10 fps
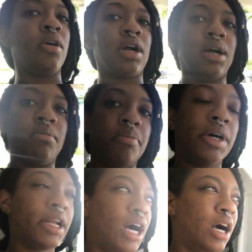bulk up,
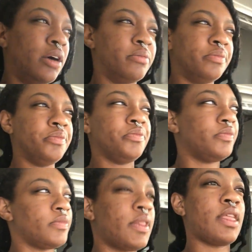but um,
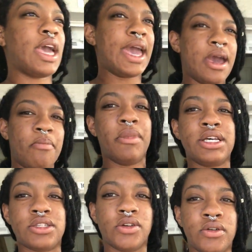add
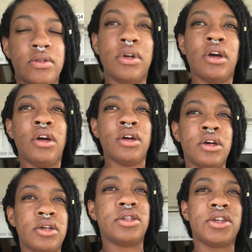muscle
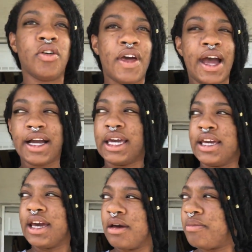so that I
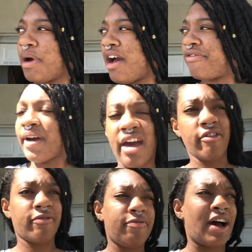can get my
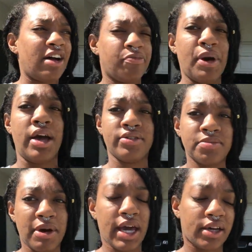fat five
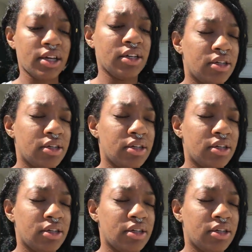pounds back.